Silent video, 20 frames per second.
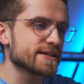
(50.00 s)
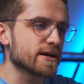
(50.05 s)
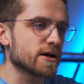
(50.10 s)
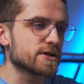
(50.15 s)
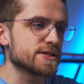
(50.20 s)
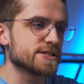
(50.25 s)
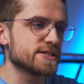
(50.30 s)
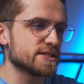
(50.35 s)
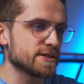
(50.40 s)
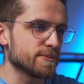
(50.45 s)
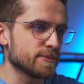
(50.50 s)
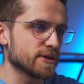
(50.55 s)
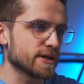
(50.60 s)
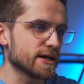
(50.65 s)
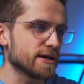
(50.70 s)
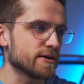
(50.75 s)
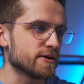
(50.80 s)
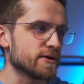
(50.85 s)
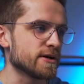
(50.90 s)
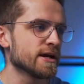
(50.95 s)
car
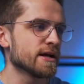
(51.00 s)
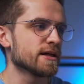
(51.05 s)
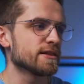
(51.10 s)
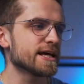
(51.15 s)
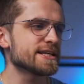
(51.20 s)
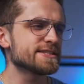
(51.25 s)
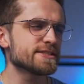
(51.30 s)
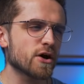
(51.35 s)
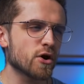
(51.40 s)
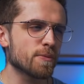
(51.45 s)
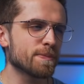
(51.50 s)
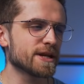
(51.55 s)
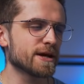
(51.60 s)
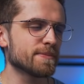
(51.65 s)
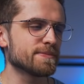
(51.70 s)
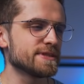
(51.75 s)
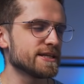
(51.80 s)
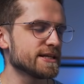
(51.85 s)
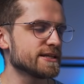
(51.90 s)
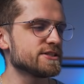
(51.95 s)
simulator. Let's open
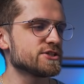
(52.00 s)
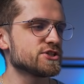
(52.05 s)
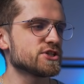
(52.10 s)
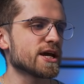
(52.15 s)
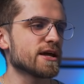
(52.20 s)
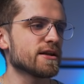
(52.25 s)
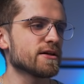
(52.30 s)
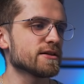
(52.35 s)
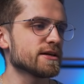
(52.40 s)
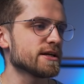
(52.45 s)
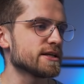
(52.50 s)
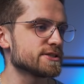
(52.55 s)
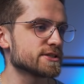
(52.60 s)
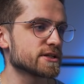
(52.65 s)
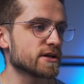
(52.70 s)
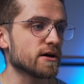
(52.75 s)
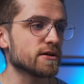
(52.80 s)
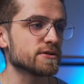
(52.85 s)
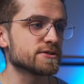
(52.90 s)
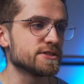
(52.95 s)
up this channel. It's
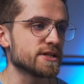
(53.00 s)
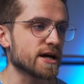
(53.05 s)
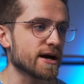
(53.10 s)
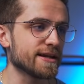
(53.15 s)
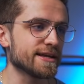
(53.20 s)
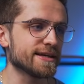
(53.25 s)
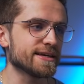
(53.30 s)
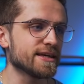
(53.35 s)
called Danny